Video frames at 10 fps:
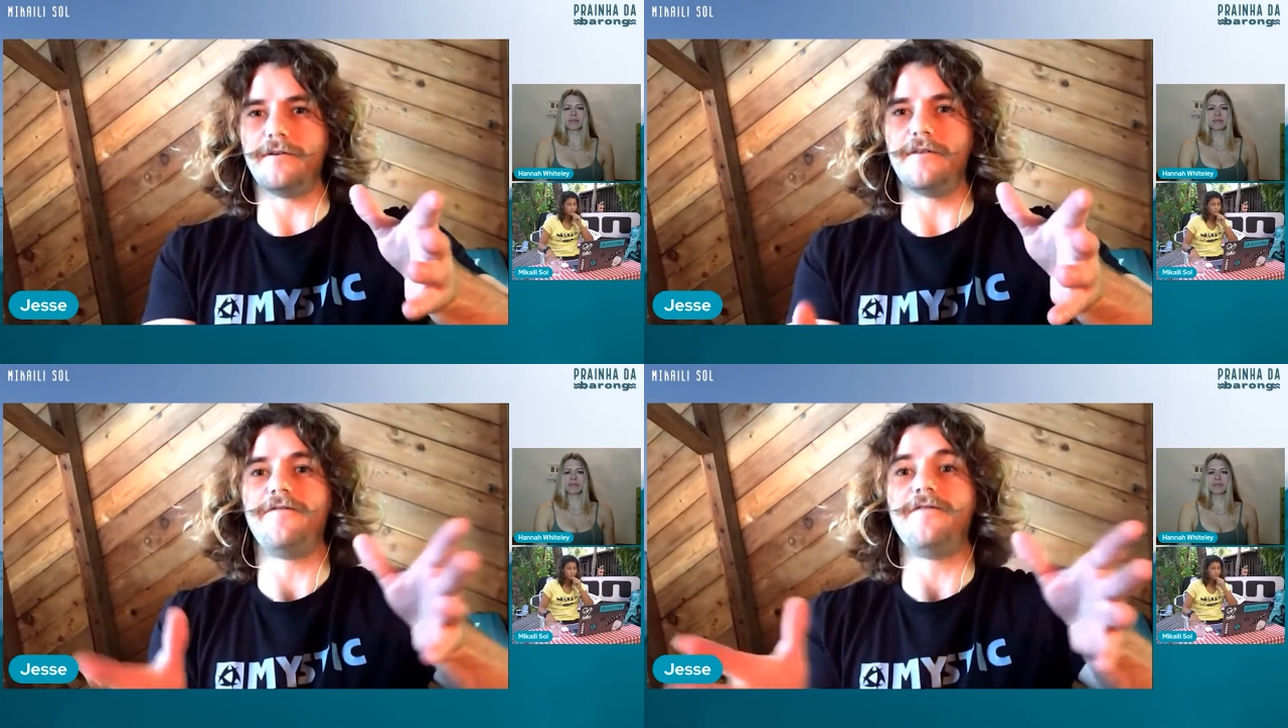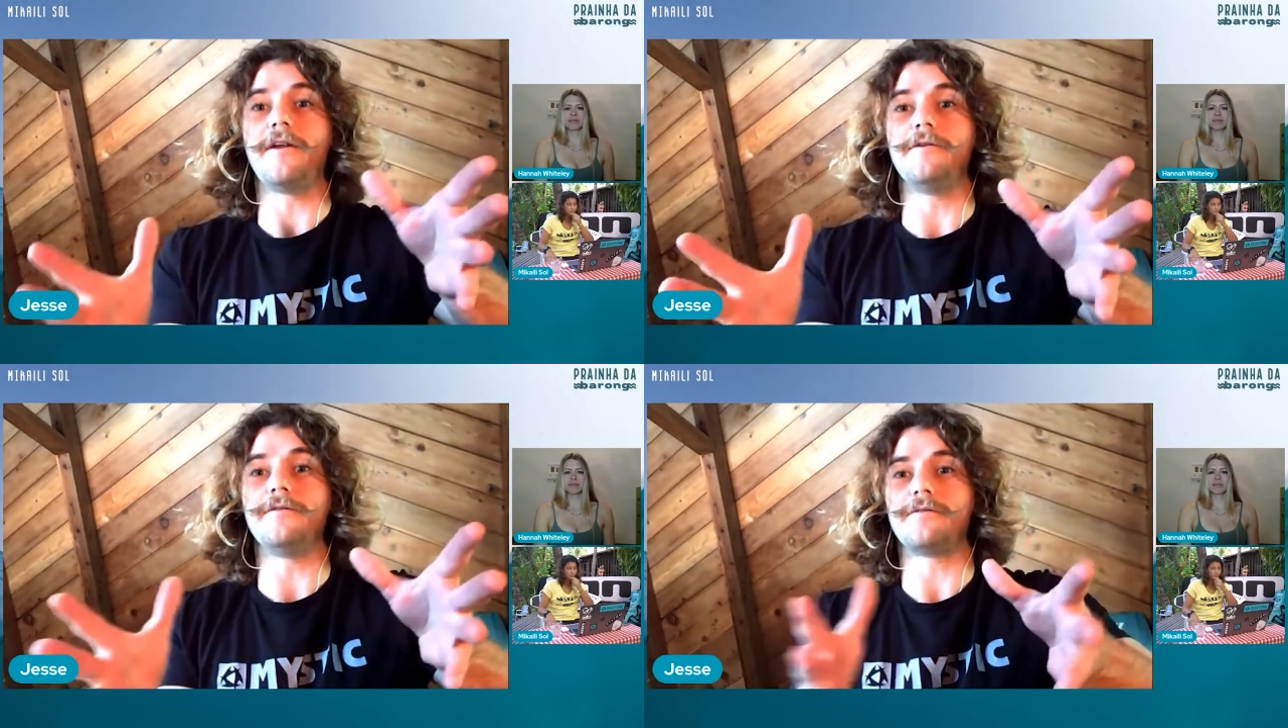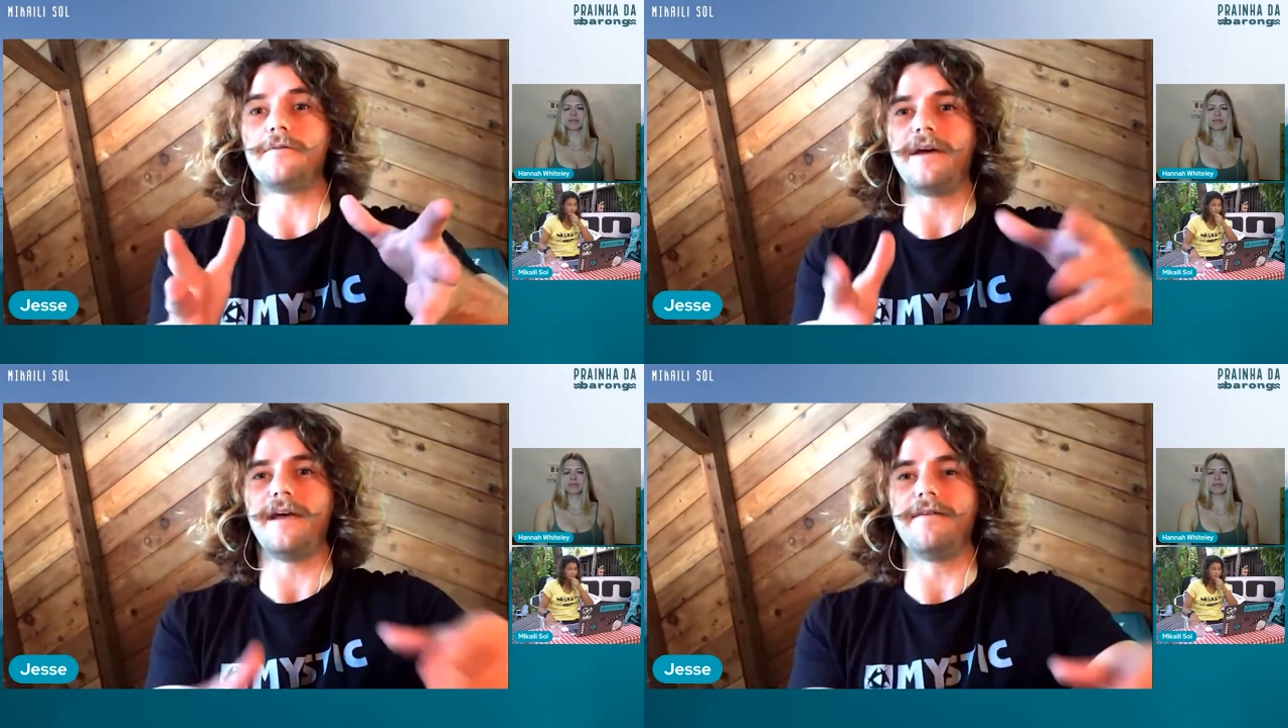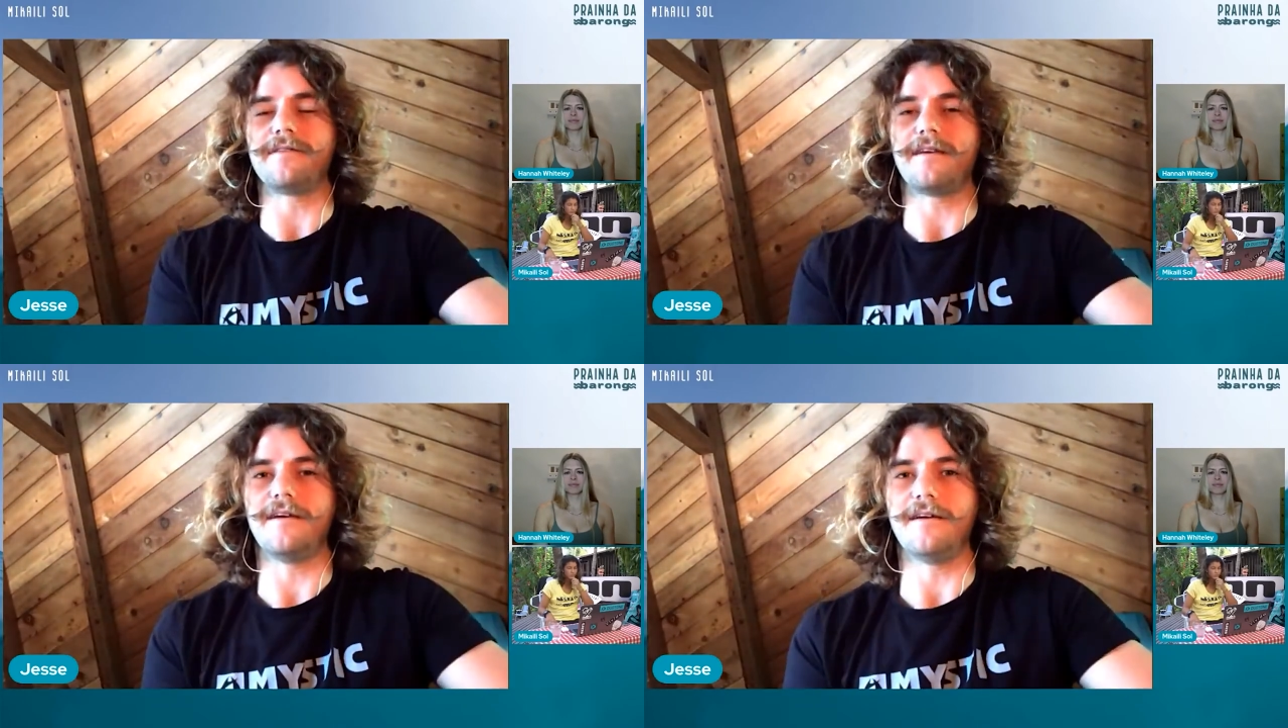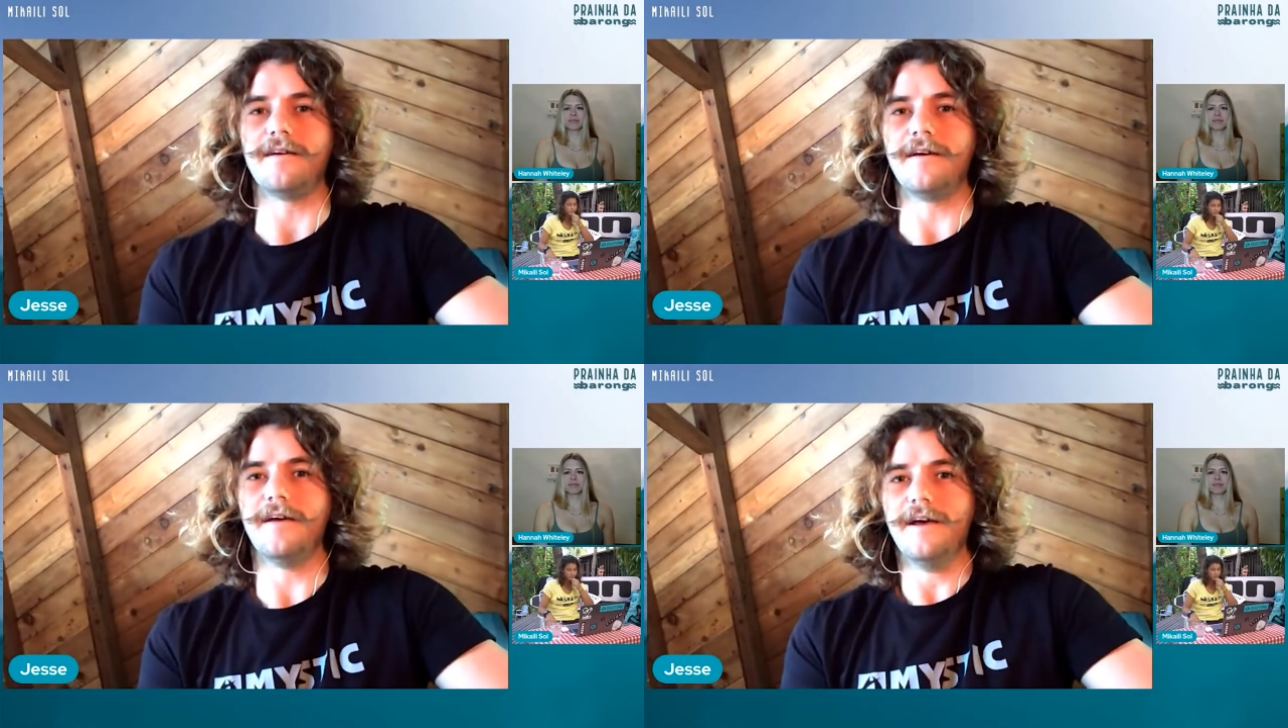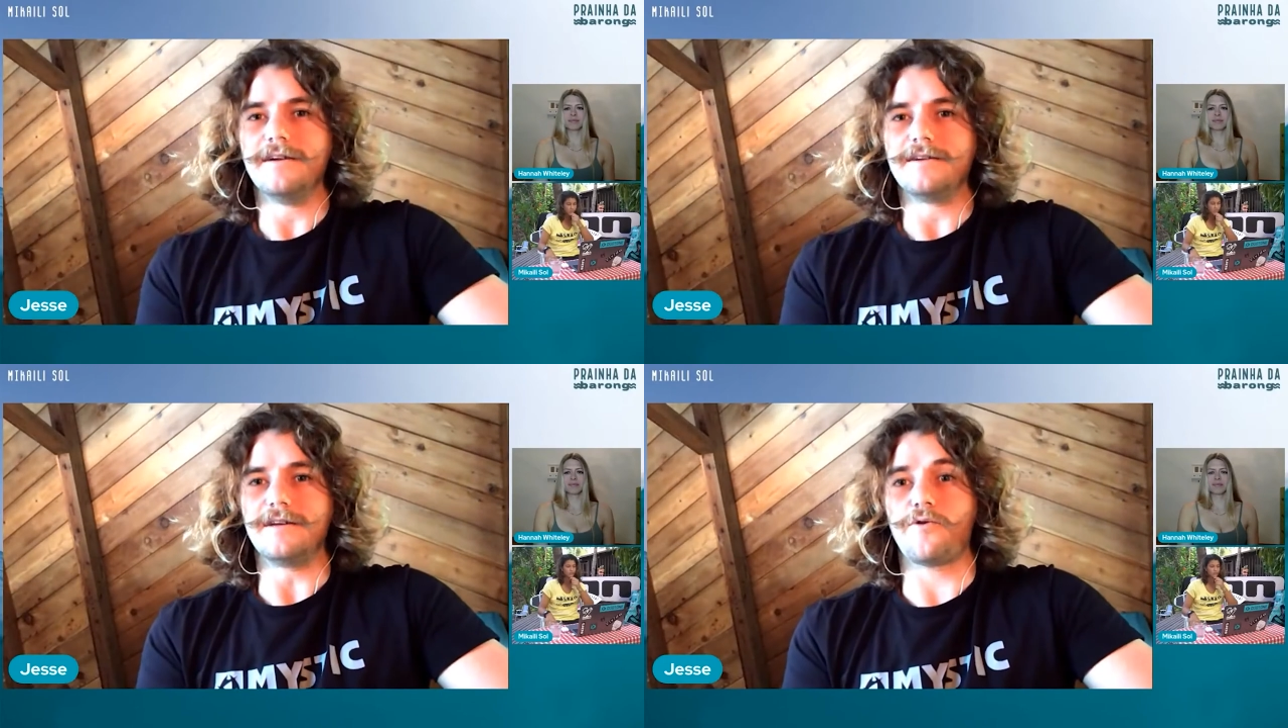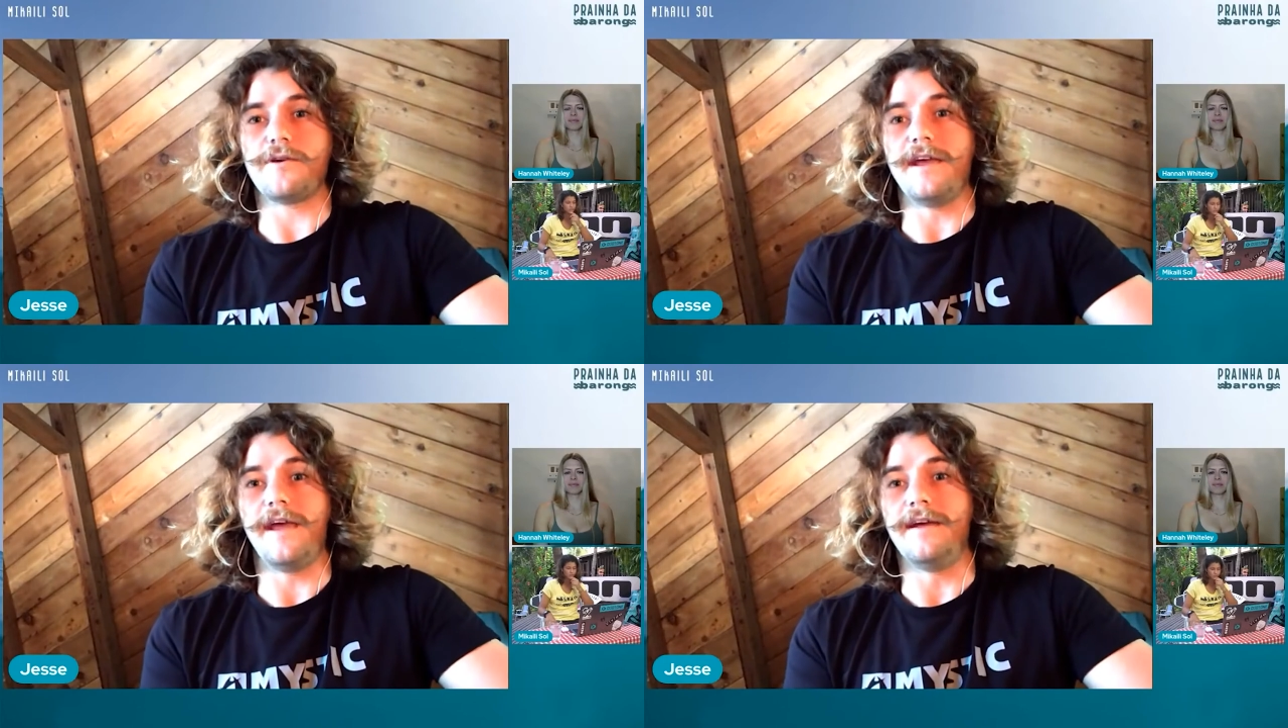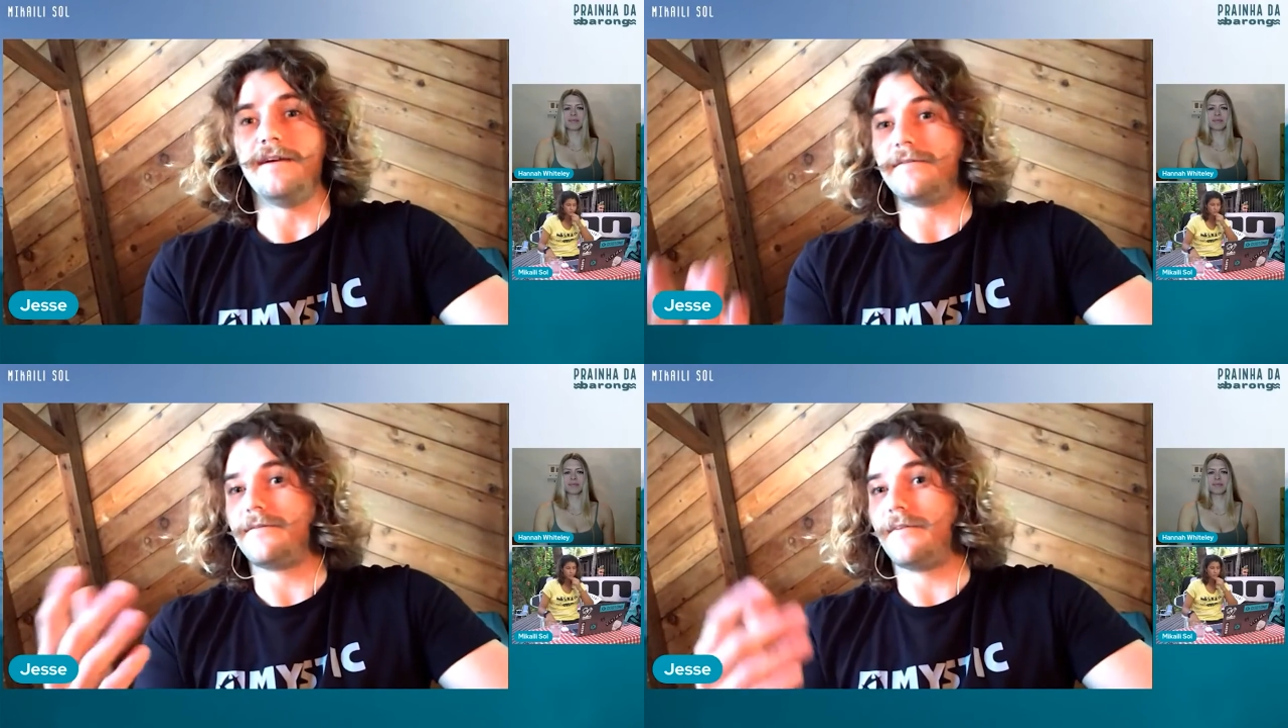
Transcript: so it funnels the waves in to create